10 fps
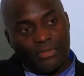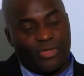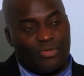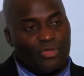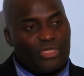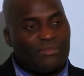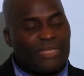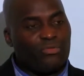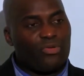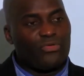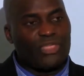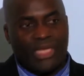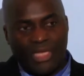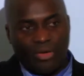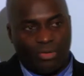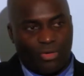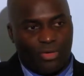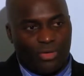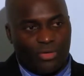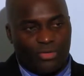You know sometimes when you see a
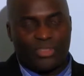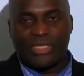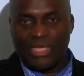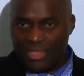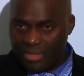yellow, you say that